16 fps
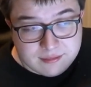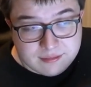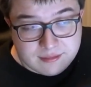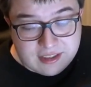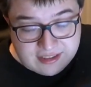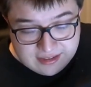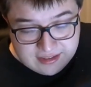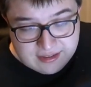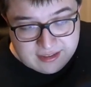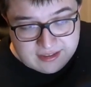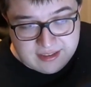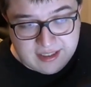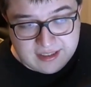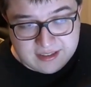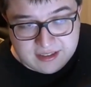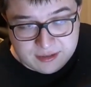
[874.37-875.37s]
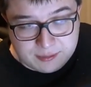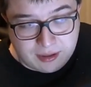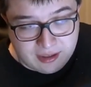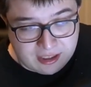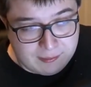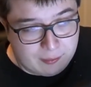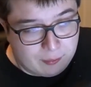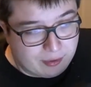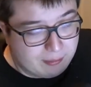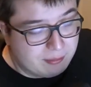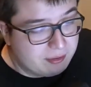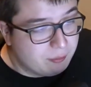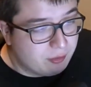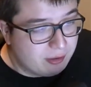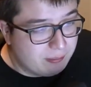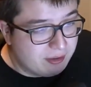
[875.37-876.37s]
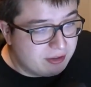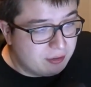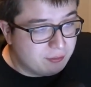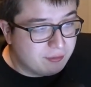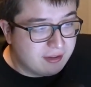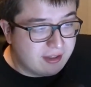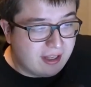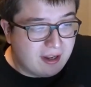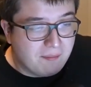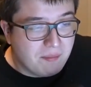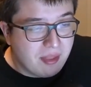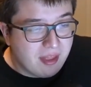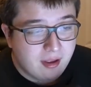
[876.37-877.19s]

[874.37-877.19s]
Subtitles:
ECS is probably going to be what I'm going to do for that.